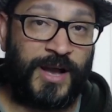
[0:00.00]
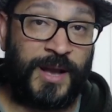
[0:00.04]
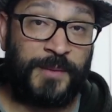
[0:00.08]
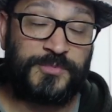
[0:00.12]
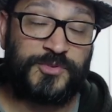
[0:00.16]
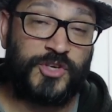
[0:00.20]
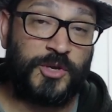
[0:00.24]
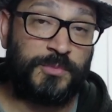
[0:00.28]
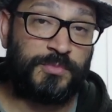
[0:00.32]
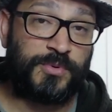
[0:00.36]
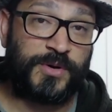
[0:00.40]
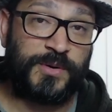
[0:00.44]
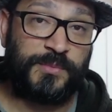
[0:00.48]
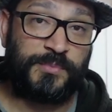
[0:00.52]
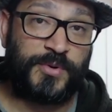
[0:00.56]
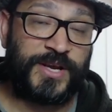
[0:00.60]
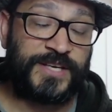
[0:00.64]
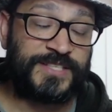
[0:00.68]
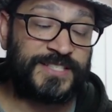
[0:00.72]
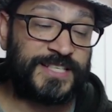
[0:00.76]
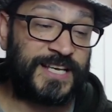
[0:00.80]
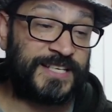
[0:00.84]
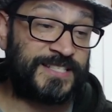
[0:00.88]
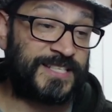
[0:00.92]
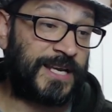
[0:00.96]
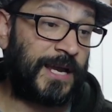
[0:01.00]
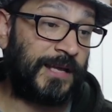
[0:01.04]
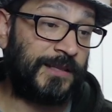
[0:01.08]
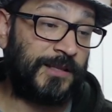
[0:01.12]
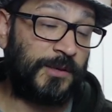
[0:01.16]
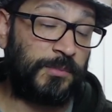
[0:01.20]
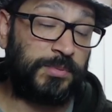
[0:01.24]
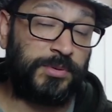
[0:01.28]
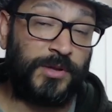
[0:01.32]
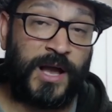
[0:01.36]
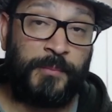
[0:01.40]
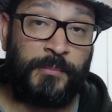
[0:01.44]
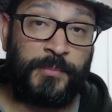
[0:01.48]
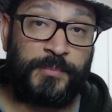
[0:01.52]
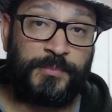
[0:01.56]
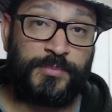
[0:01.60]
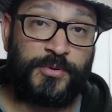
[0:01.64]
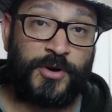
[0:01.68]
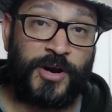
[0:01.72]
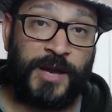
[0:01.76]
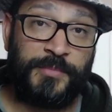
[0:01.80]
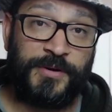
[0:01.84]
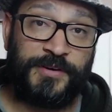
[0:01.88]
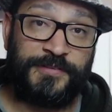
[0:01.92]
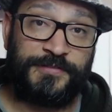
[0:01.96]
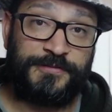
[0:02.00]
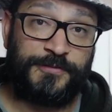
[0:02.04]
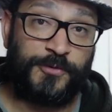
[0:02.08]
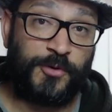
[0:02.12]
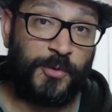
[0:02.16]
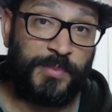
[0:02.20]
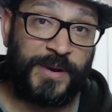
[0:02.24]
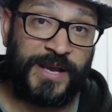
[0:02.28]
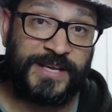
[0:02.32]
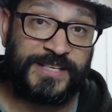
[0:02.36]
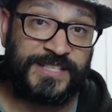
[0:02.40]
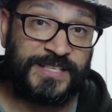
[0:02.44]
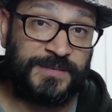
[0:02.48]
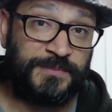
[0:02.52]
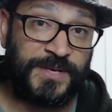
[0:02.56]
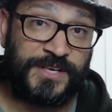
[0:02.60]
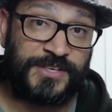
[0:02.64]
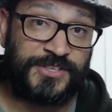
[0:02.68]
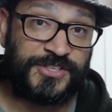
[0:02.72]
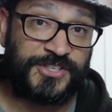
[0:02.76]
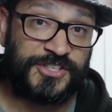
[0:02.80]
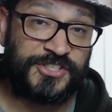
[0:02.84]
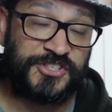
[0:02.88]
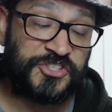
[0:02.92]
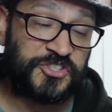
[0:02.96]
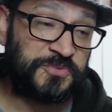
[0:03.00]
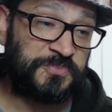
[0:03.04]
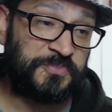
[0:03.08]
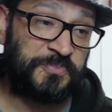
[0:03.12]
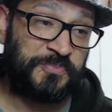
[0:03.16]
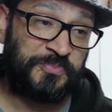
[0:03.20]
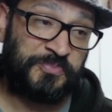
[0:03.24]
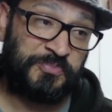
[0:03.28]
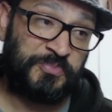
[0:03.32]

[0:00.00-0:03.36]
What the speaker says: I'm super impressed. As a color primer for painting miniatures,